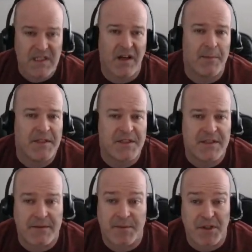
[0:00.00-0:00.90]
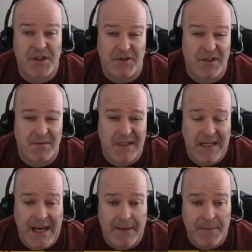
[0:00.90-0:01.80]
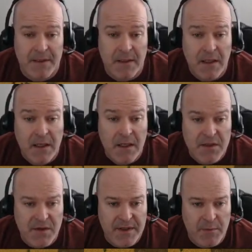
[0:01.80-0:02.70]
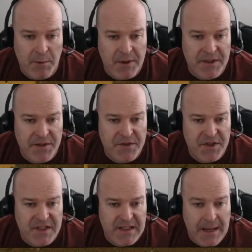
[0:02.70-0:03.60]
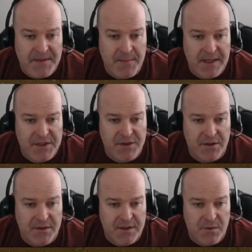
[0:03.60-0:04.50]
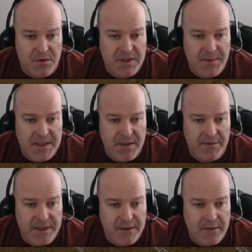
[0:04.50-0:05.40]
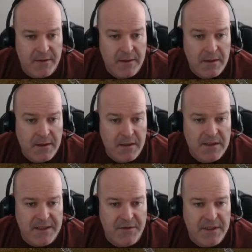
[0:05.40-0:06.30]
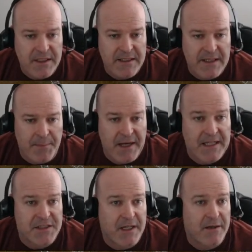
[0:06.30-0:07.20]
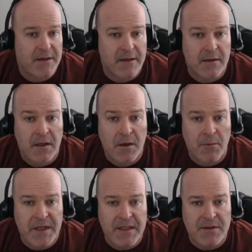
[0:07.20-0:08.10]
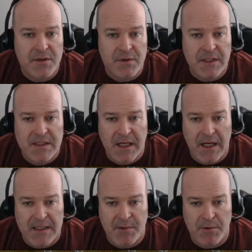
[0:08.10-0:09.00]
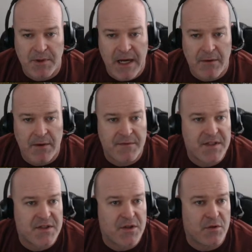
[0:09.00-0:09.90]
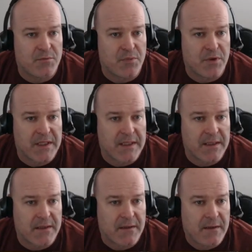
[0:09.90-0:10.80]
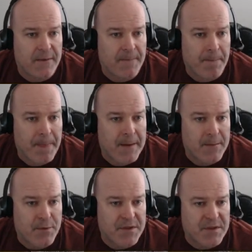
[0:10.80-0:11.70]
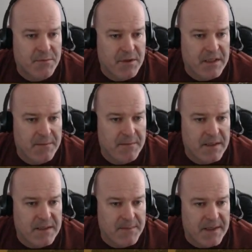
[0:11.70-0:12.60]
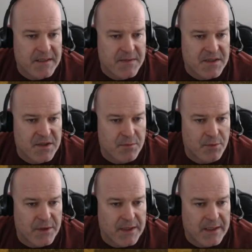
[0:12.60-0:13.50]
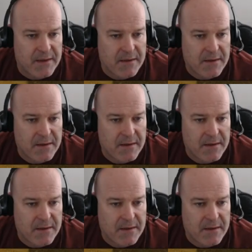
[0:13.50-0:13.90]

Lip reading: Now, I mentioned I was pretty sure this was going to happen, so I think what we're going to do is just slap some extra storage space over here, because I do need to get that patch out of there. We need 2 of these guys, but we're out of stone brick. Pretty soon we're going to need to make some stone brick.